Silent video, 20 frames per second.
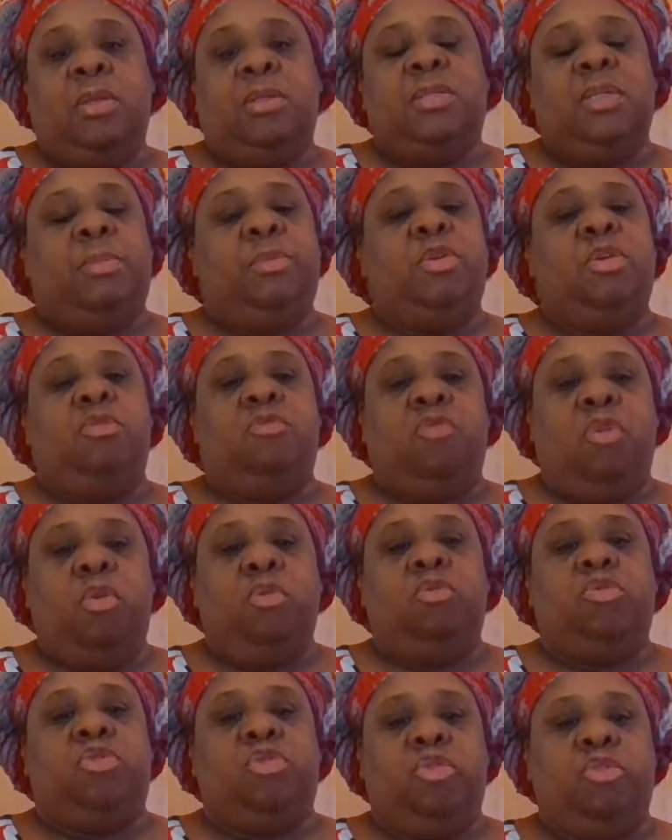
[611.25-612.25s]
Some of your
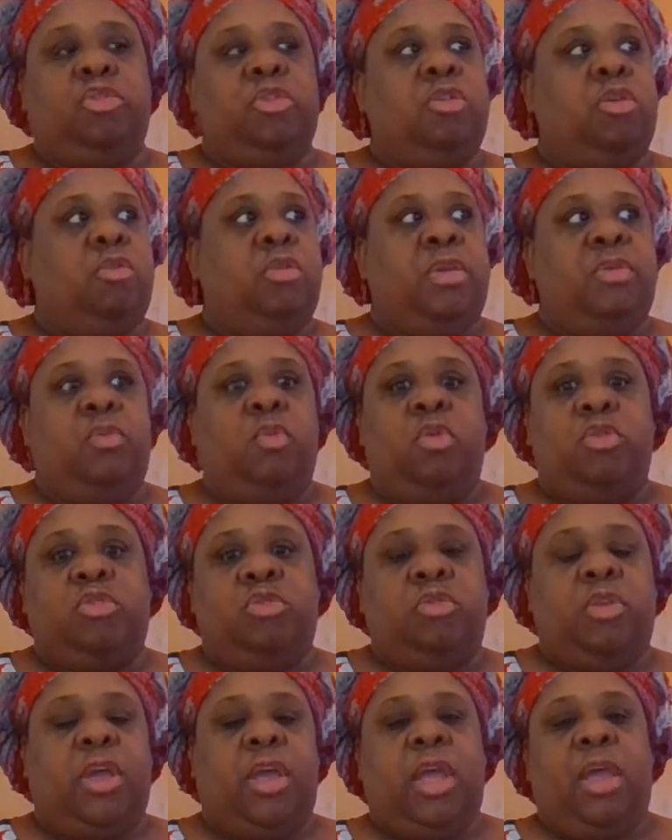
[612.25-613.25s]
grown children don't even
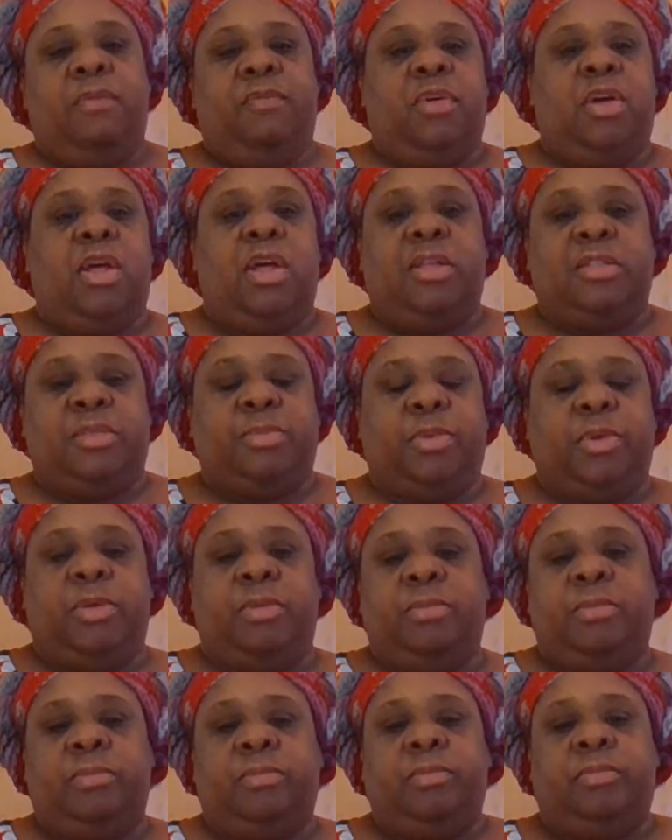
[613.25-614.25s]
want you to have a husband.